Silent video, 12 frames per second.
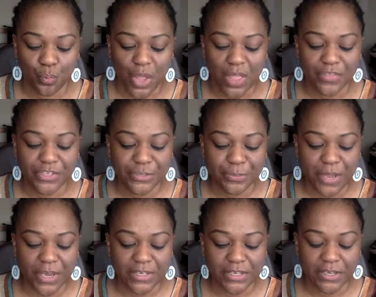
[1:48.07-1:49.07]
and the
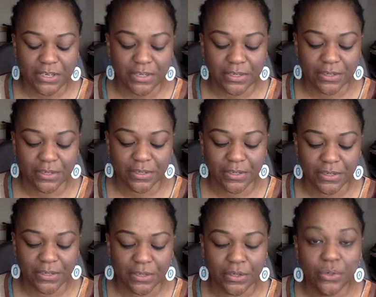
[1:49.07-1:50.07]
spider
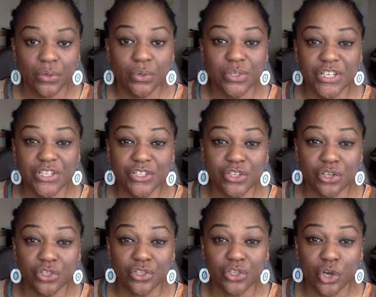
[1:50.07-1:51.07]
who did
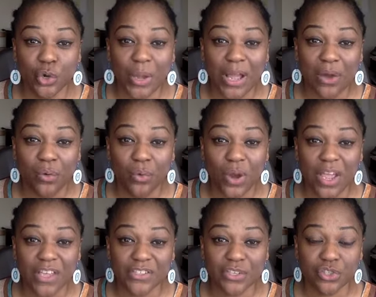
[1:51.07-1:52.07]
not know how
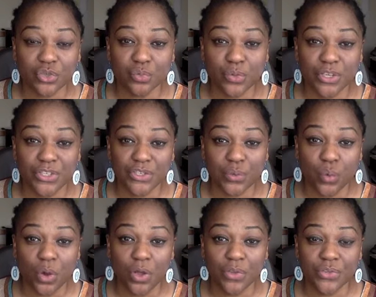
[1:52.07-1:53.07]
rare such mercy
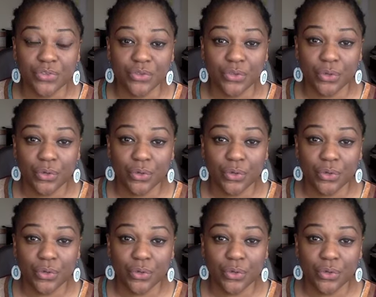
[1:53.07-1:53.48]
was,